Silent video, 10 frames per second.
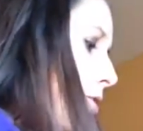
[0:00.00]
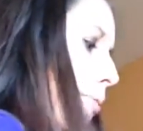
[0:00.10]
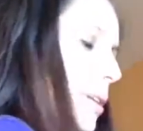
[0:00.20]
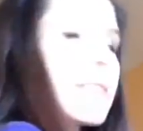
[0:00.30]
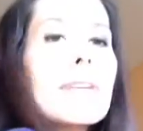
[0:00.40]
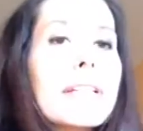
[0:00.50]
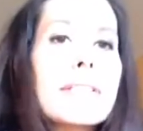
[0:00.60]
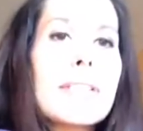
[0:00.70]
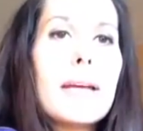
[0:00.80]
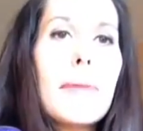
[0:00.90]
The rest of it can
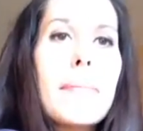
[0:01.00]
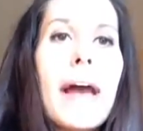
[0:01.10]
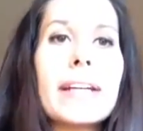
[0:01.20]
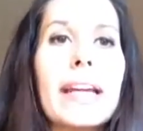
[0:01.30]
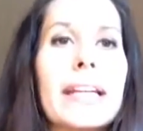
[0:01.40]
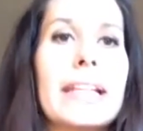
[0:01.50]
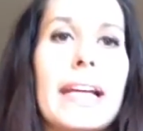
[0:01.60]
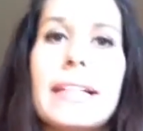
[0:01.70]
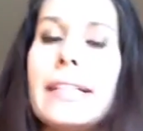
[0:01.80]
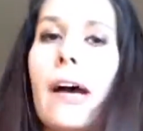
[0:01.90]
stay in my bag and I can
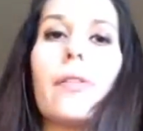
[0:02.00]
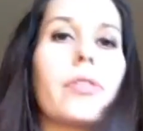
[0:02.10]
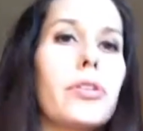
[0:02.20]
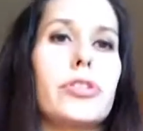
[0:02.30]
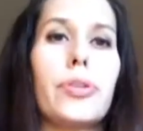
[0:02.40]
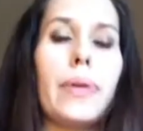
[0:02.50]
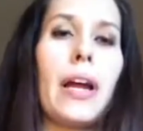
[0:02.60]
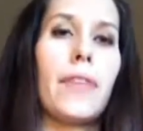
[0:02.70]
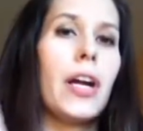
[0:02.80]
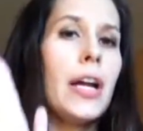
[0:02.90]
hand it out or do whatever,